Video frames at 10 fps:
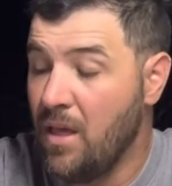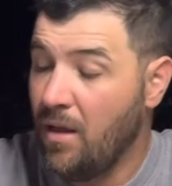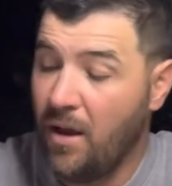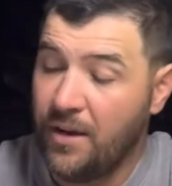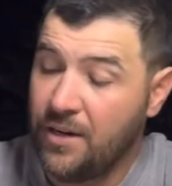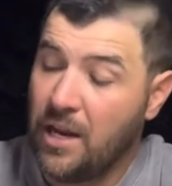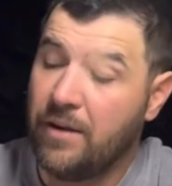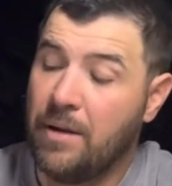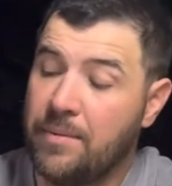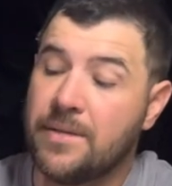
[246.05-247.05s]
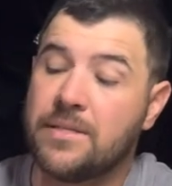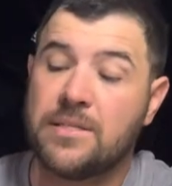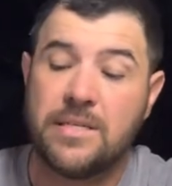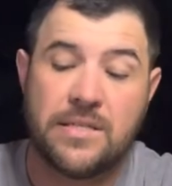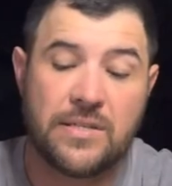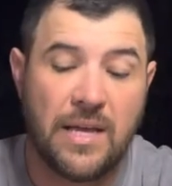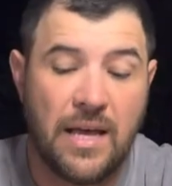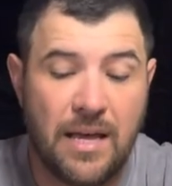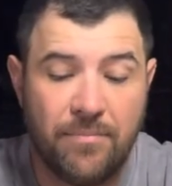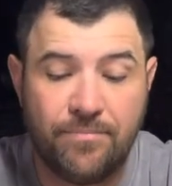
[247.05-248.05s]
I don't know. Maybe it's these
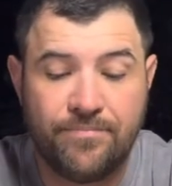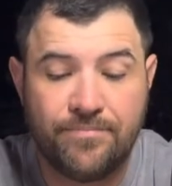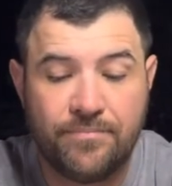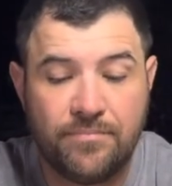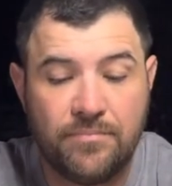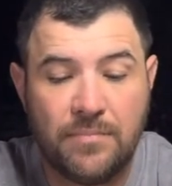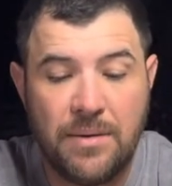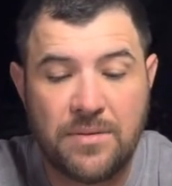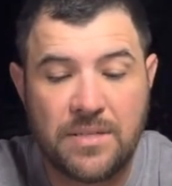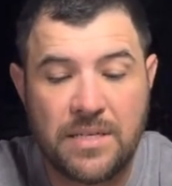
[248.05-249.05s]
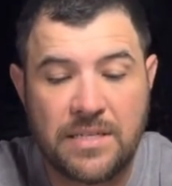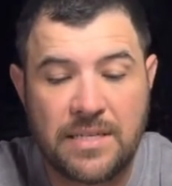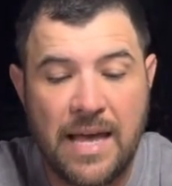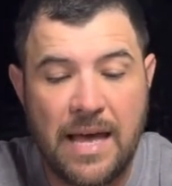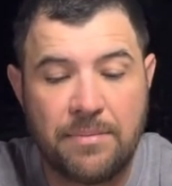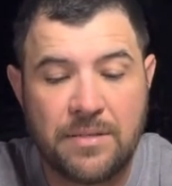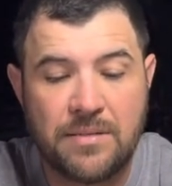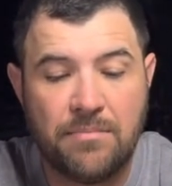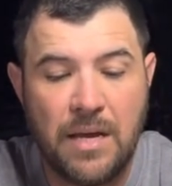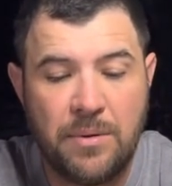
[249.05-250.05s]
um, maybe it's these caps.
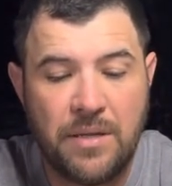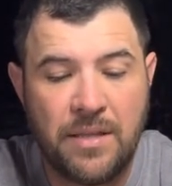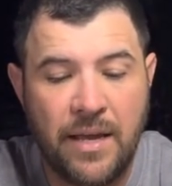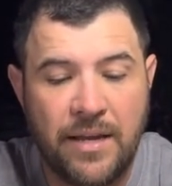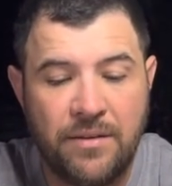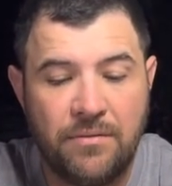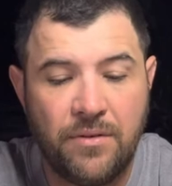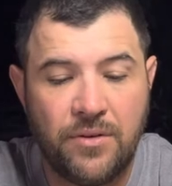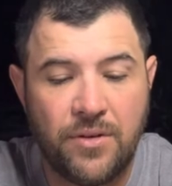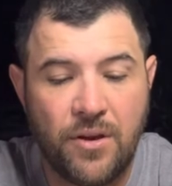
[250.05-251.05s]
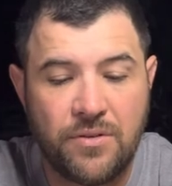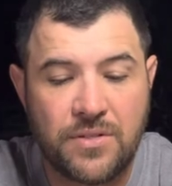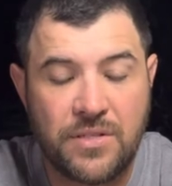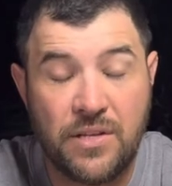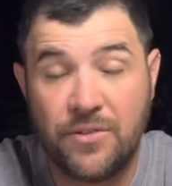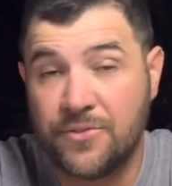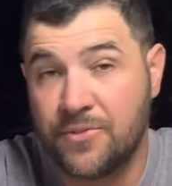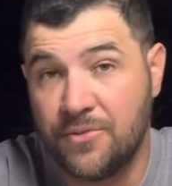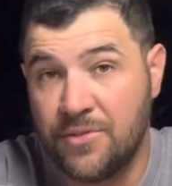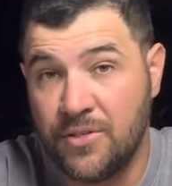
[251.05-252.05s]
Maybe they don't seal as
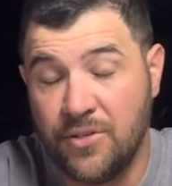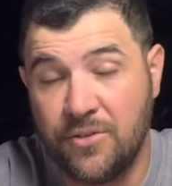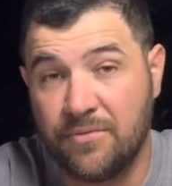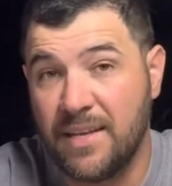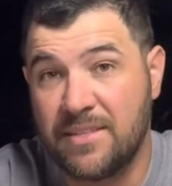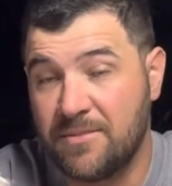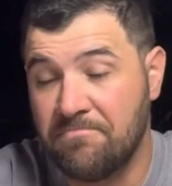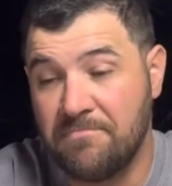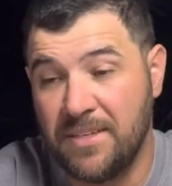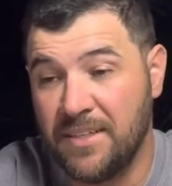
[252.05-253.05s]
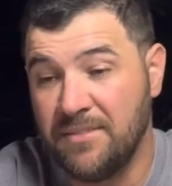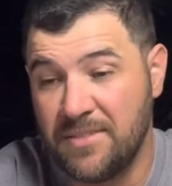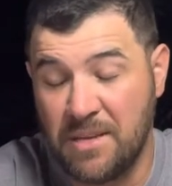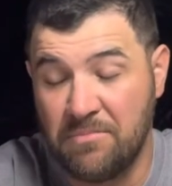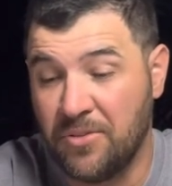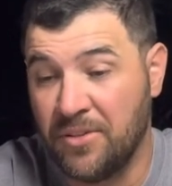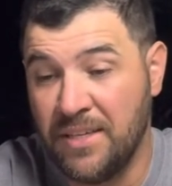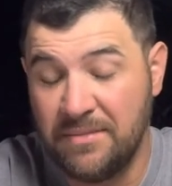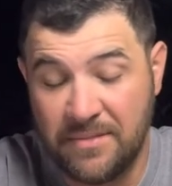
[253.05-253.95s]
good too. That's, you know, something like